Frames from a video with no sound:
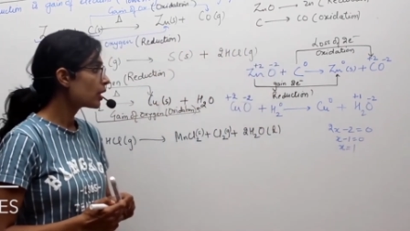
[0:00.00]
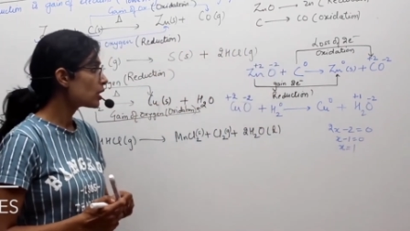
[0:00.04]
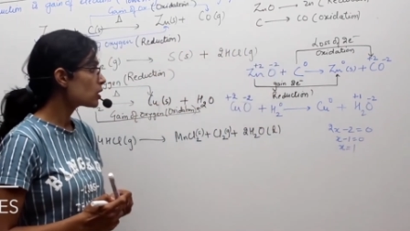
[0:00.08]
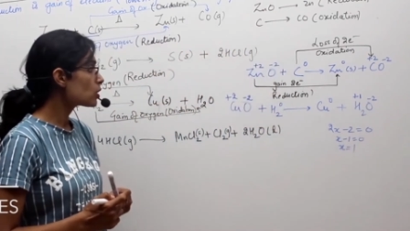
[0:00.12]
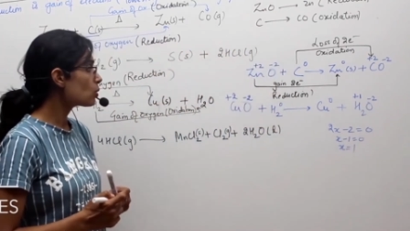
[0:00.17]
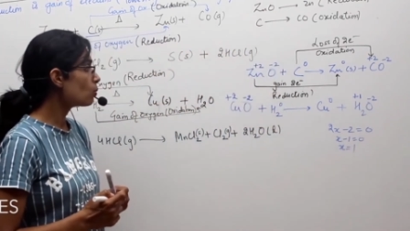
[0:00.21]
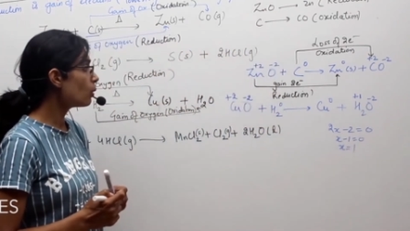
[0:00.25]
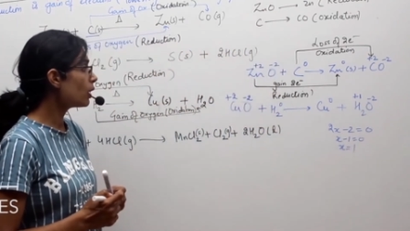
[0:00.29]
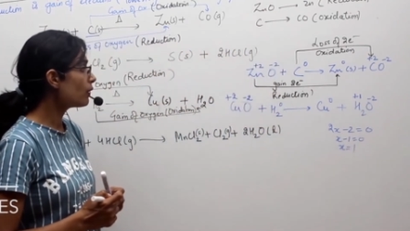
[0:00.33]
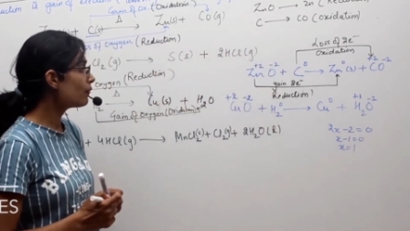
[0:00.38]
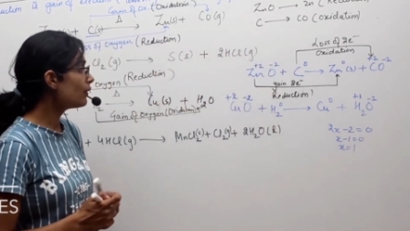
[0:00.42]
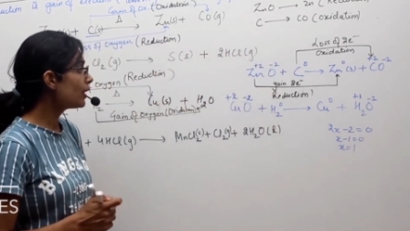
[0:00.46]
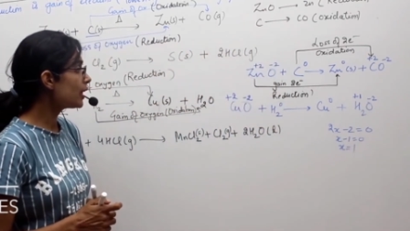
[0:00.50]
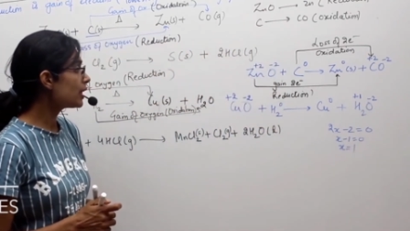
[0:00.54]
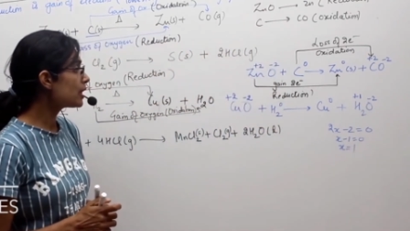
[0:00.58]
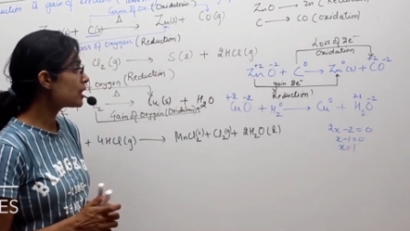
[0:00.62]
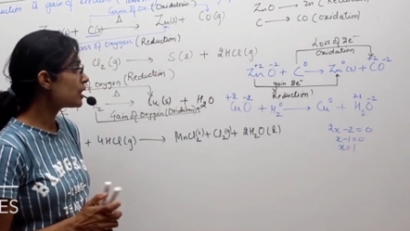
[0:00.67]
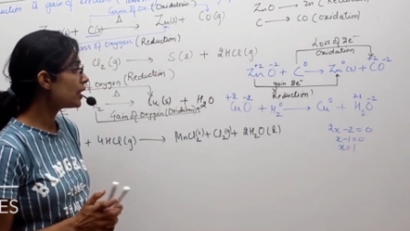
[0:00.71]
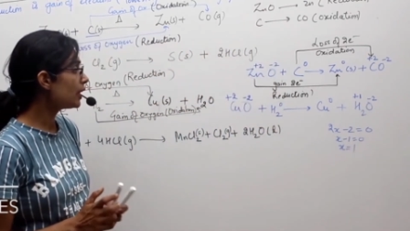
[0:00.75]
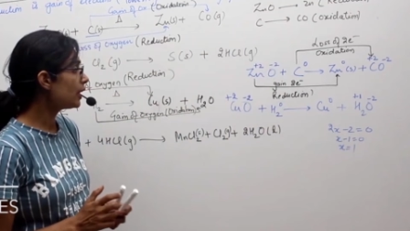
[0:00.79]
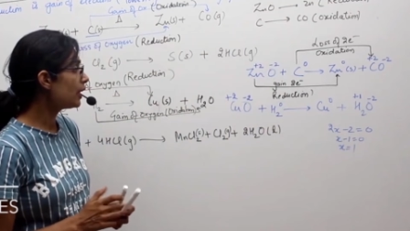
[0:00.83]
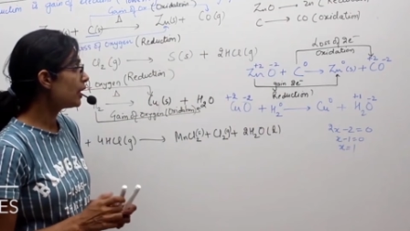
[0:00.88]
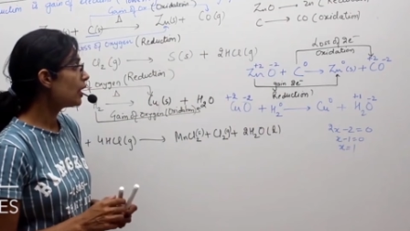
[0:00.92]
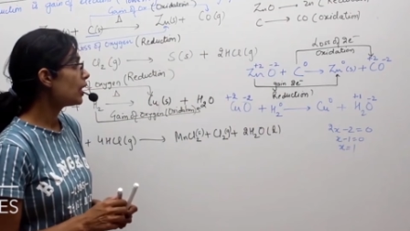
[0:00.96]
So what we can
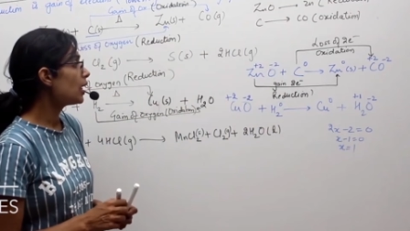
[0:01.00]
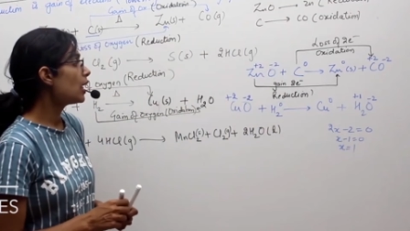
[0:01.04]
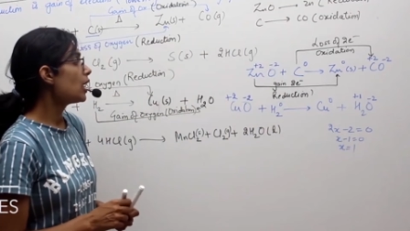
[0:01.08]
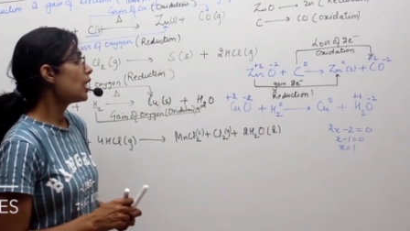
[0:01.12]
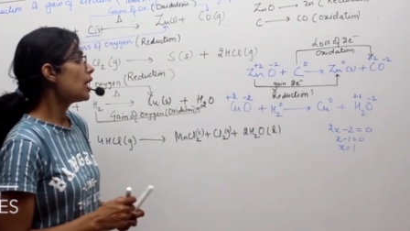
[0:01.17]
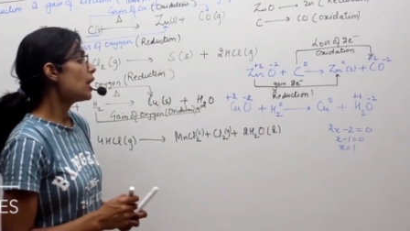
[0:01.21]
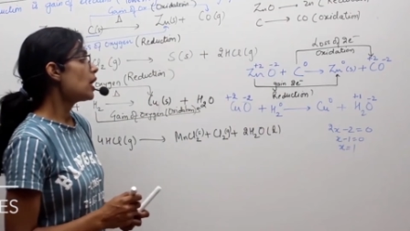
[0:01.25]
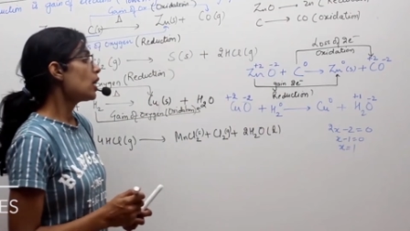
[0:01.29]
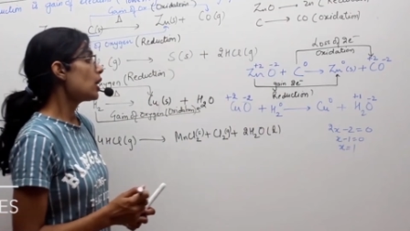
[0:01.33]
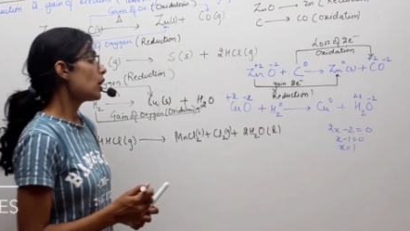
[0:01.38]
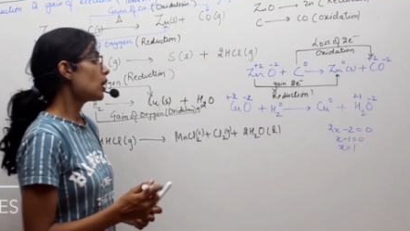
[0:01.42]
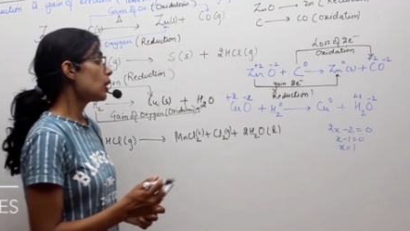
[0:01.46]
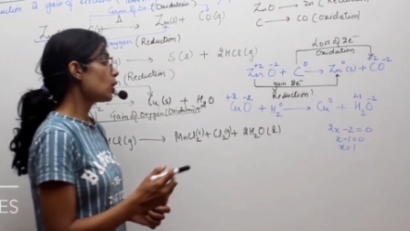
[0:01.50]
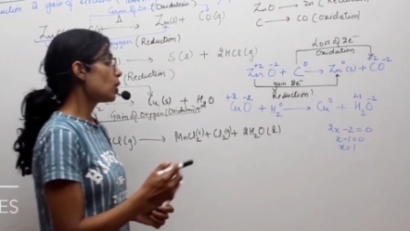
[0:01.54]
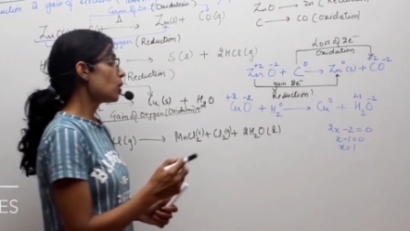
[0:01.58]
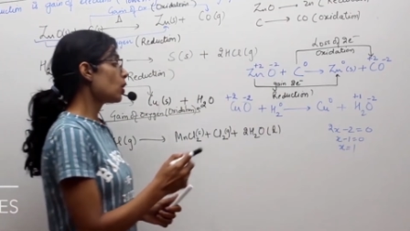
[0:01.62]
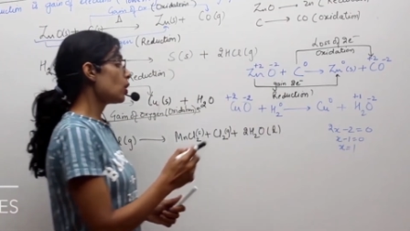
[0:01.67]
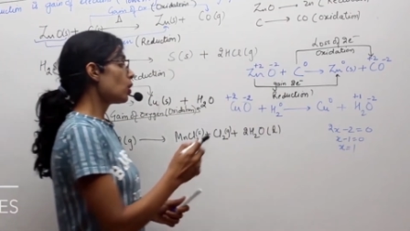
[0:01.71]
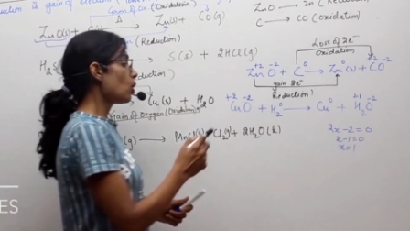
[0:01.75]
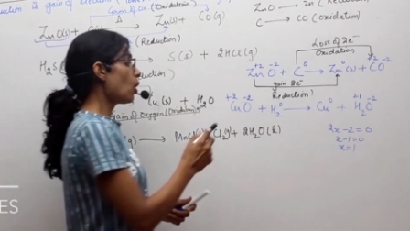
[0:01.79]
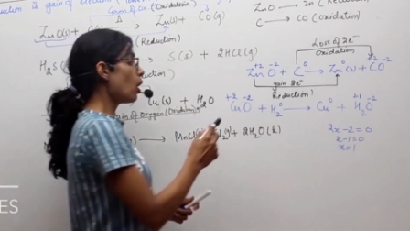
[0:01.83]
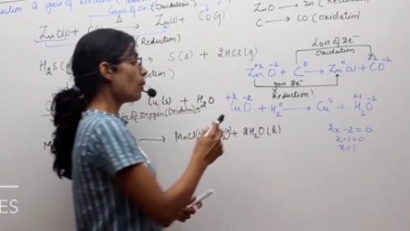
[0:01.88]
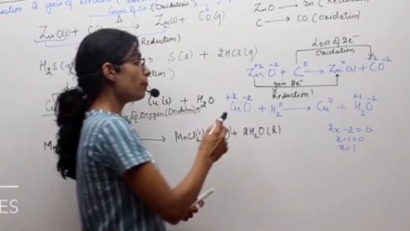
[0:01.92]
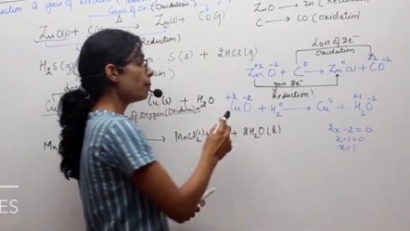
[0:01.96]
see,
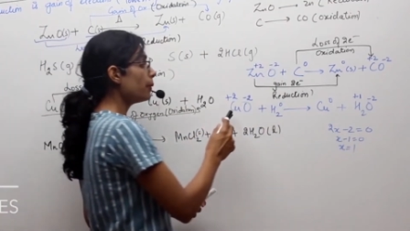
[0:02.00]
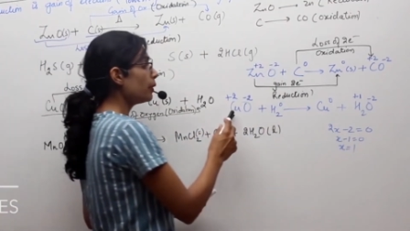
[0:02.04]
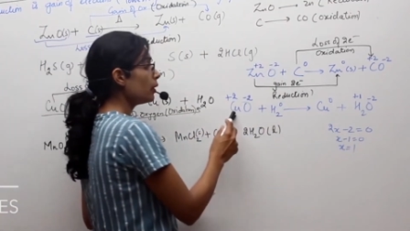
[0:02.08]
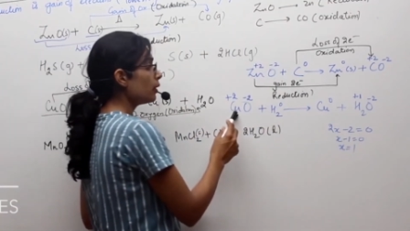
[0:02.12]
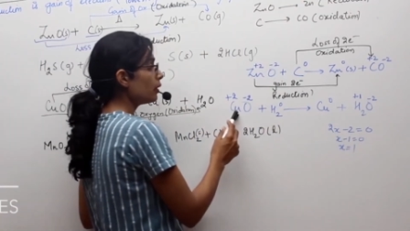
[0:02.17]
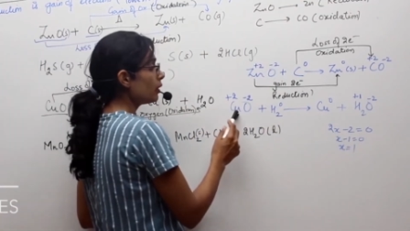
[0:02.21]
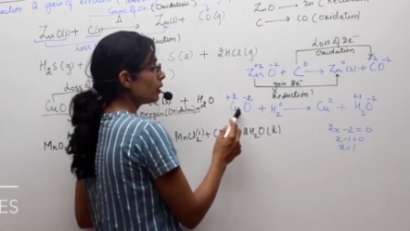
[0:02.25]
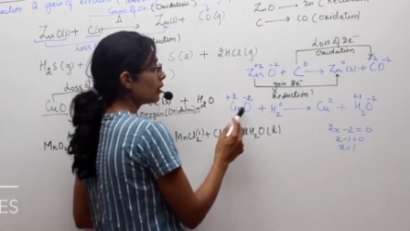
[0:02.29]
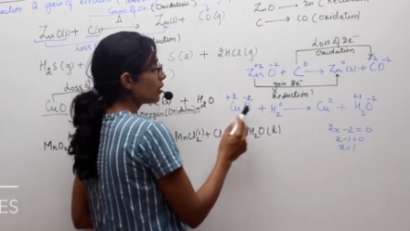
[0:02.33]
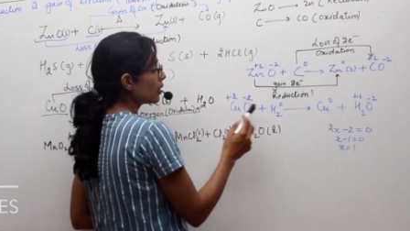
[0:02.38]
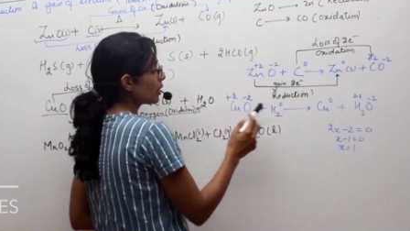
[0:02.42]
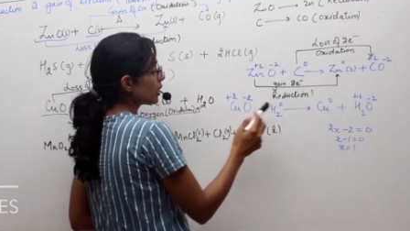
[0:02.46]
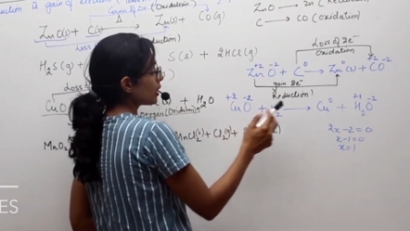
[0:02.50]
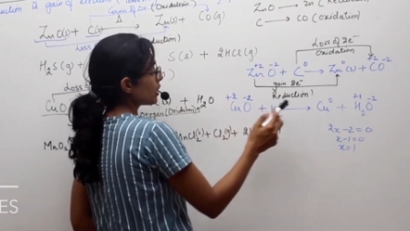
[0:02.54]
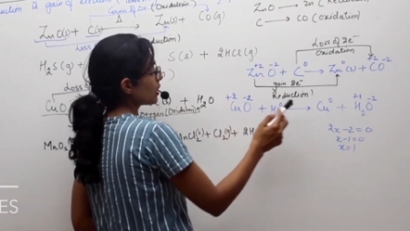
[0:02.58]
copper